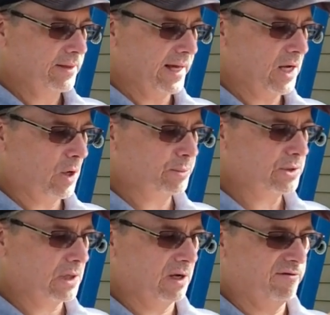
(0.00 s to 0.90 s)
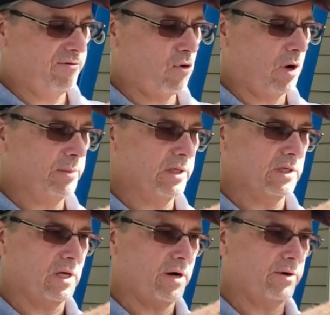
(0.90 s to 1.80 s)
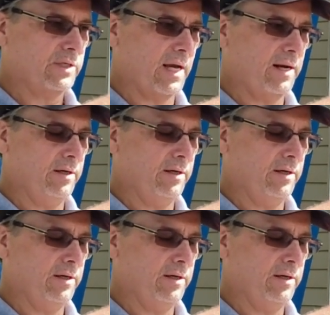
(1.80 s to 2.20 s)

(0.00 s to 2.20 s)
that helps conform, because a gutter has got